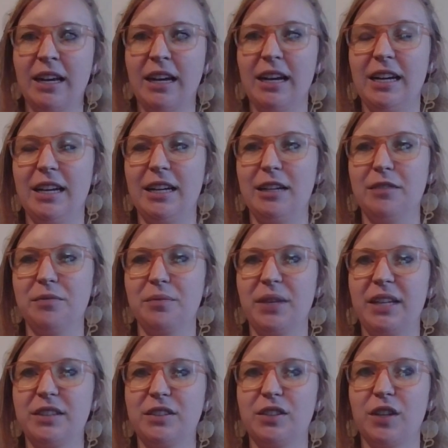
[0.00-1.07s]
Um,
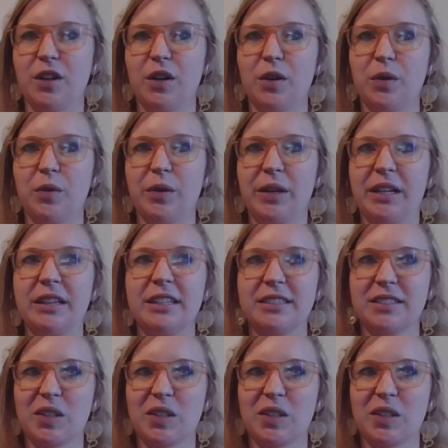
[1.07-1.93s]
and so in this